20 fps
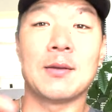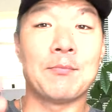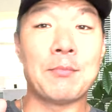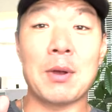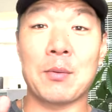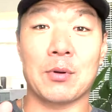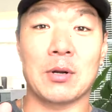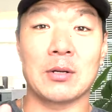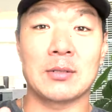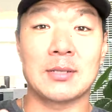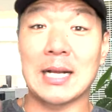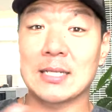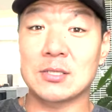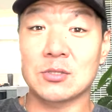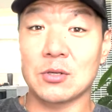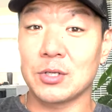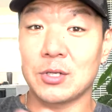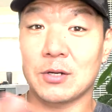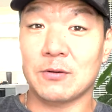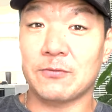Remember, that's
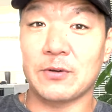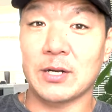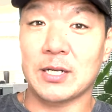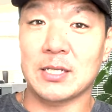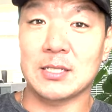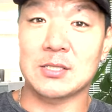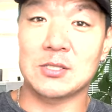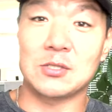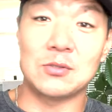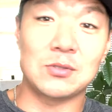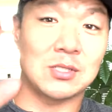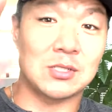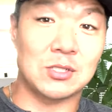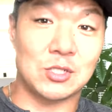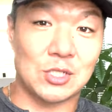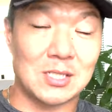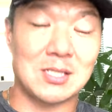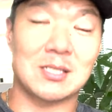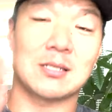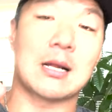all your fucking excuses.
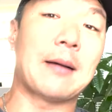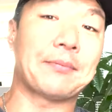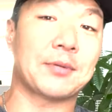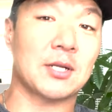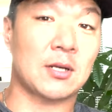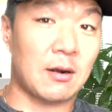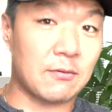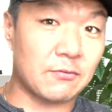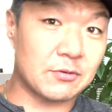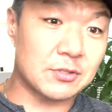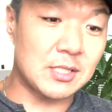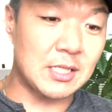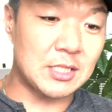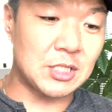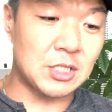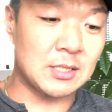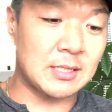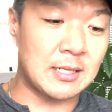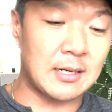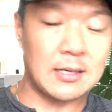Just stop the
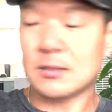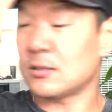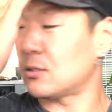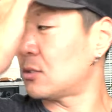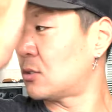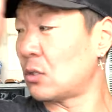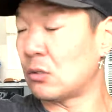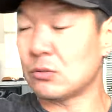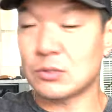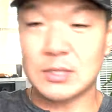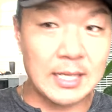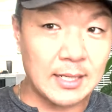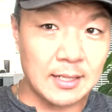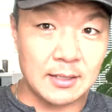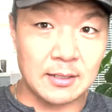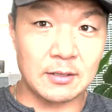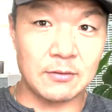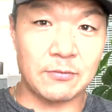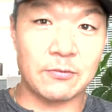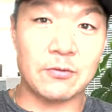conversation there. Don't take it
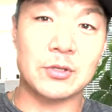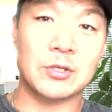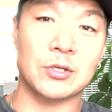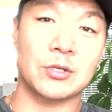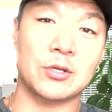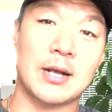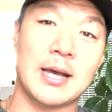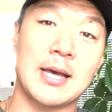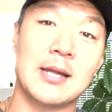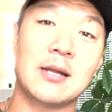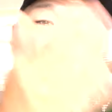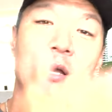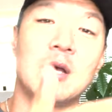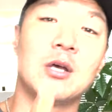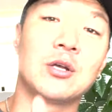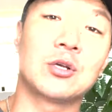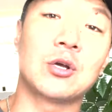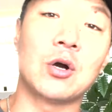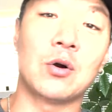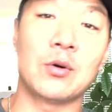any further in your head.
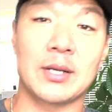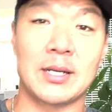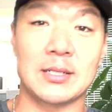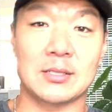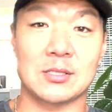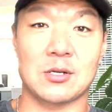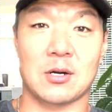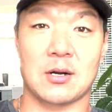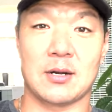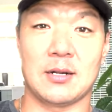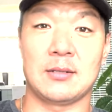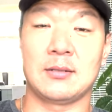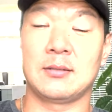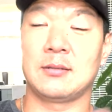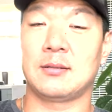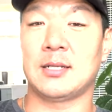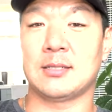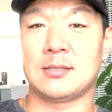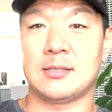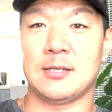Go and get started.
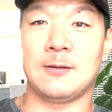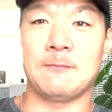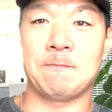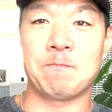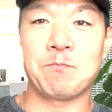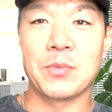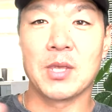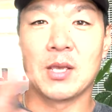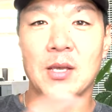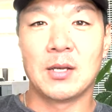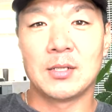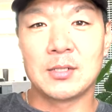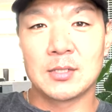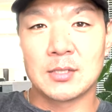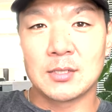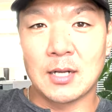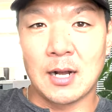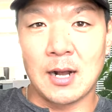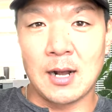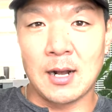That's it.
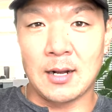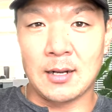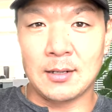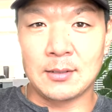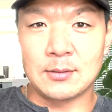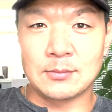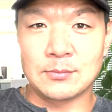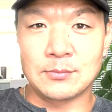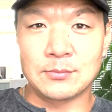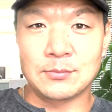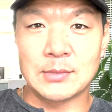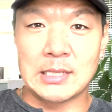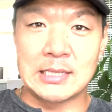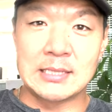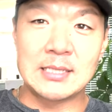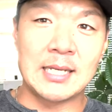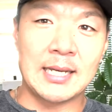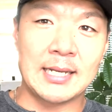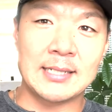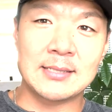Um,
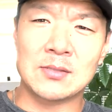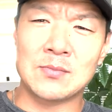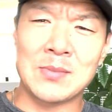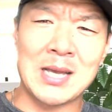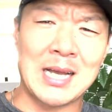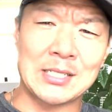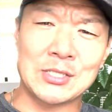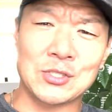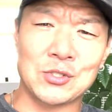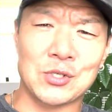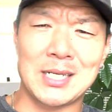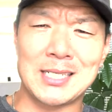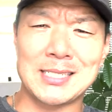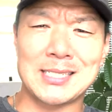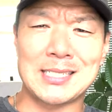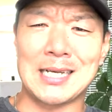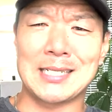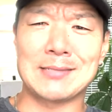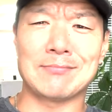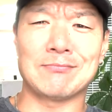intense, man, it's
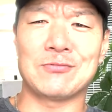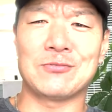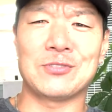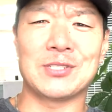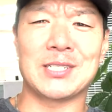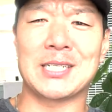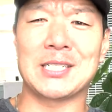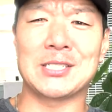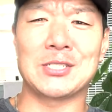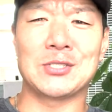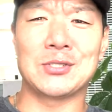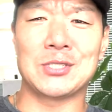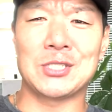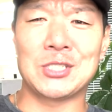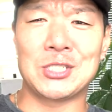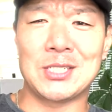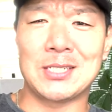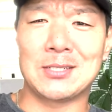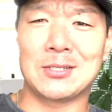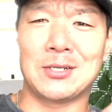crazy. I feel like I do this
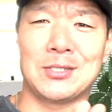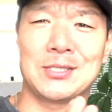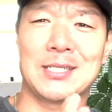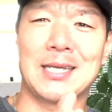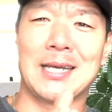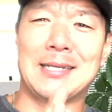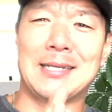shit all day.